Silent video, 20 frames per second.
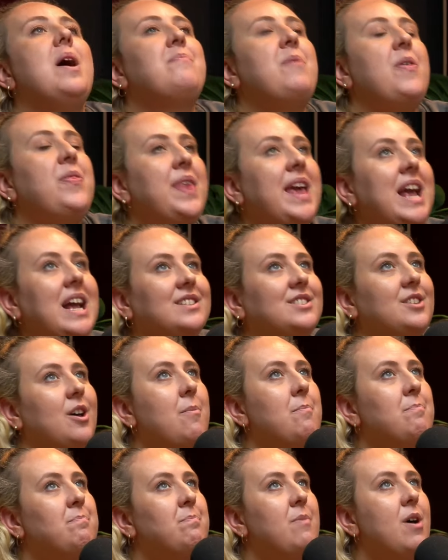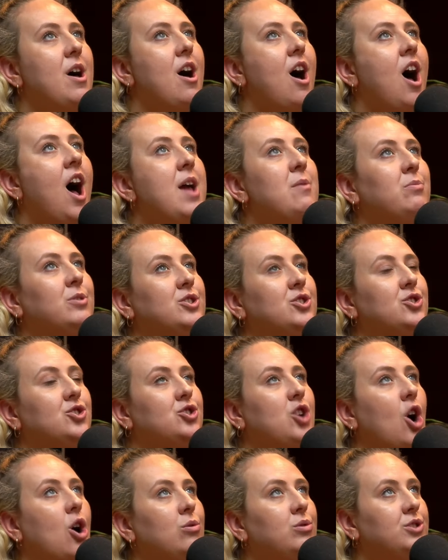The thing is, I was
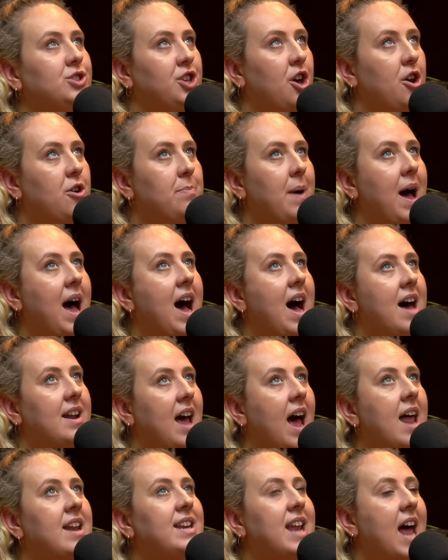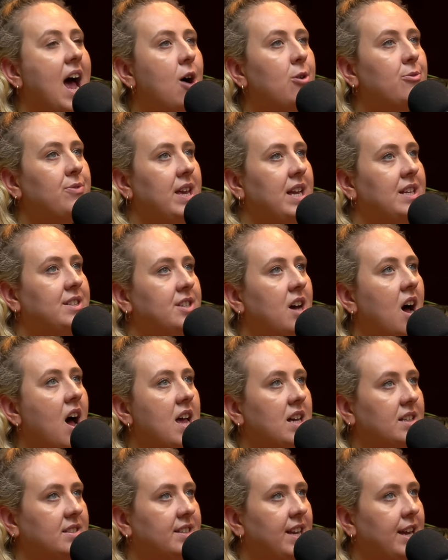so, so bad. And now the
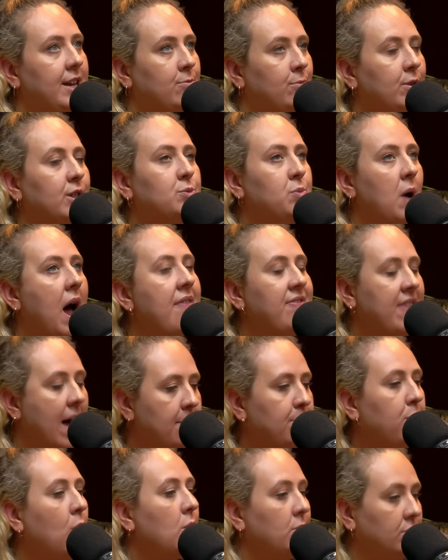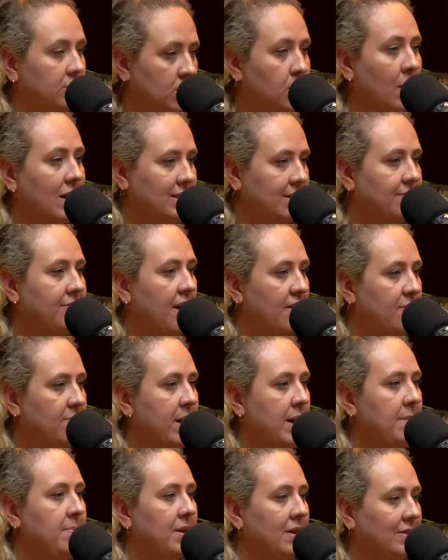entire scene, which at that point was 25
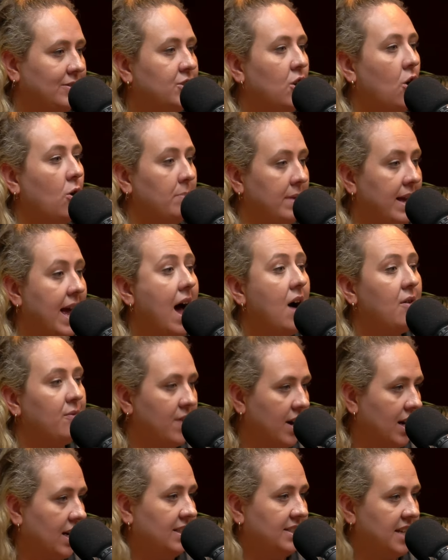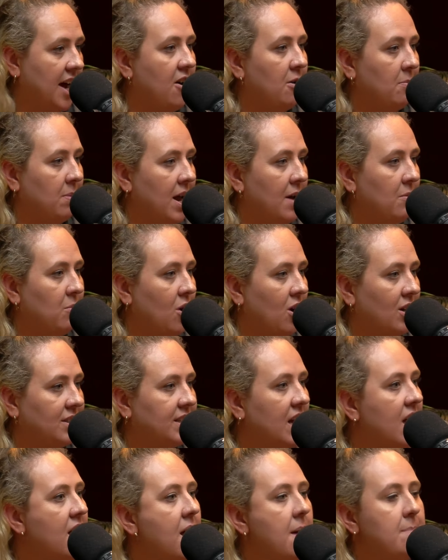people, has told me how fucking terrible I was.
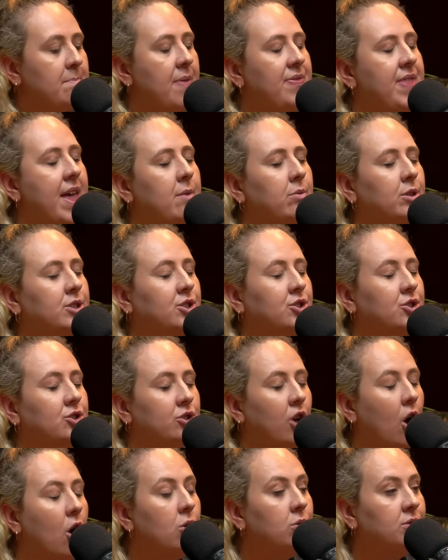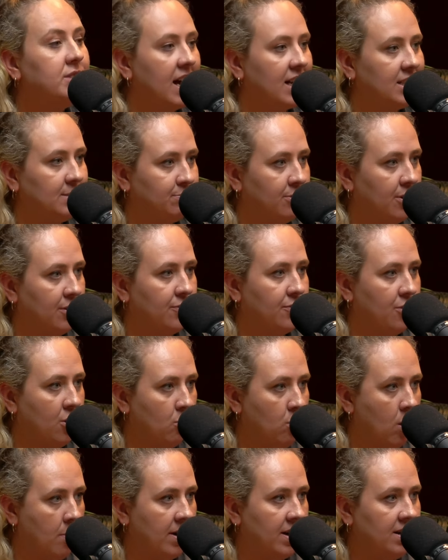But they were so desperate for a
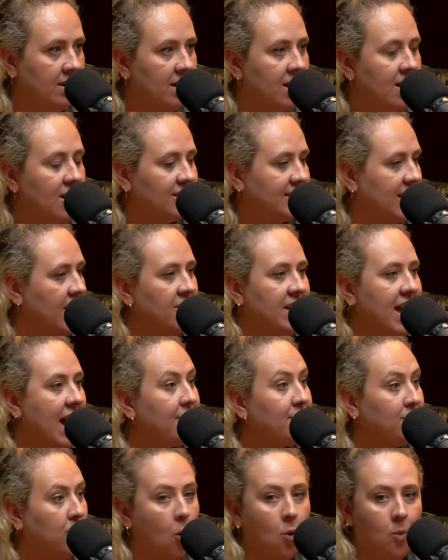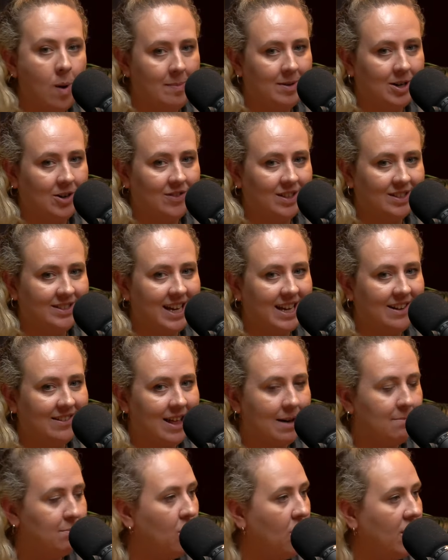woman because they only had four women on the scene at
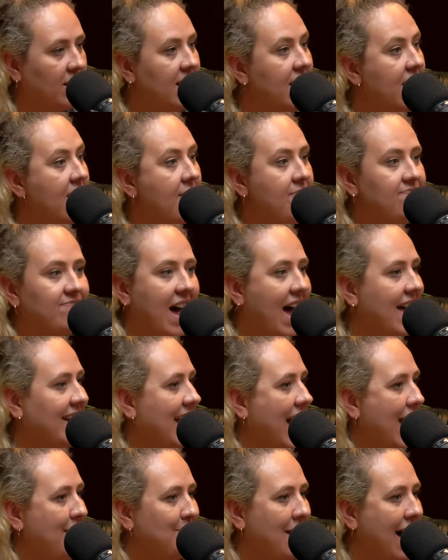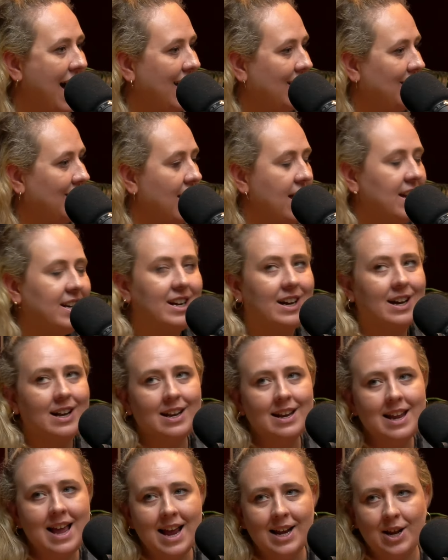that point that I came back and it
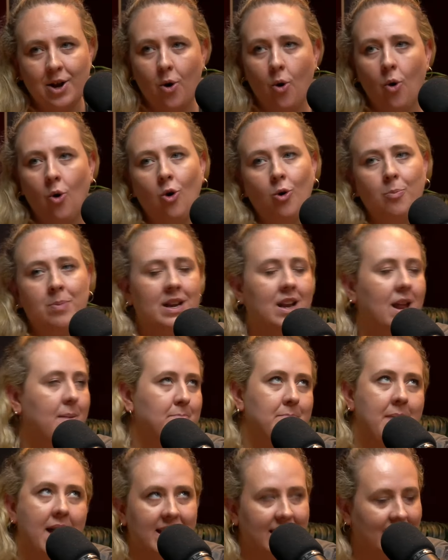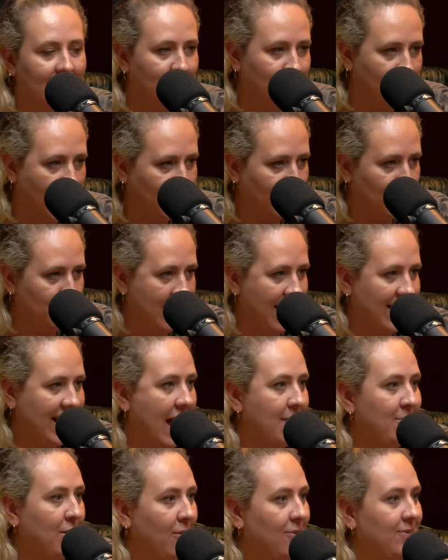clearly all been like making fun of me. I
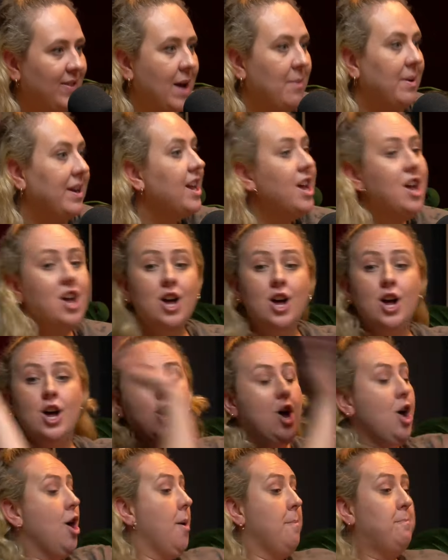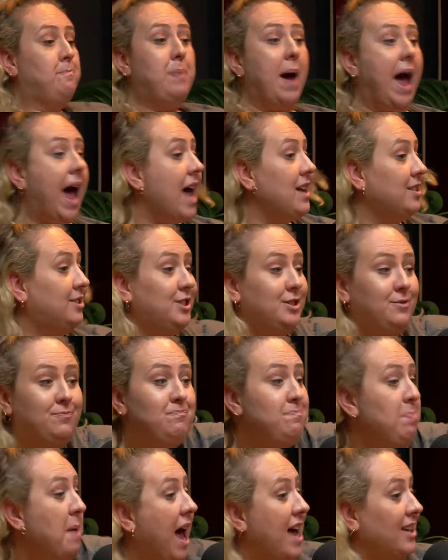came off and they went, best
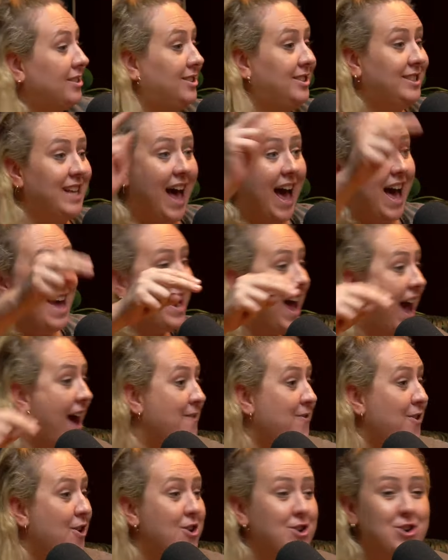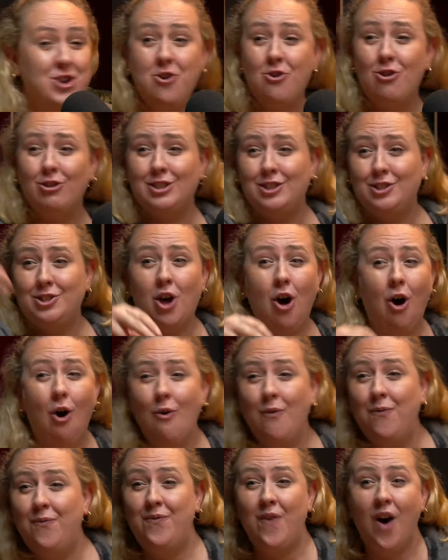best set ever you're
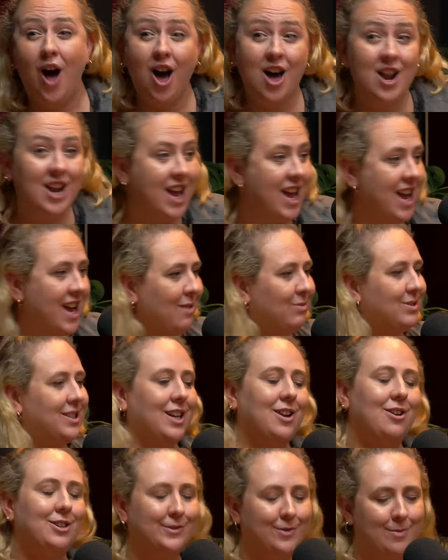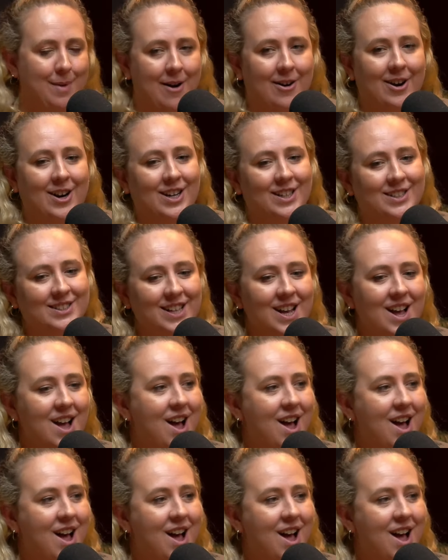so funny it was like loads of americans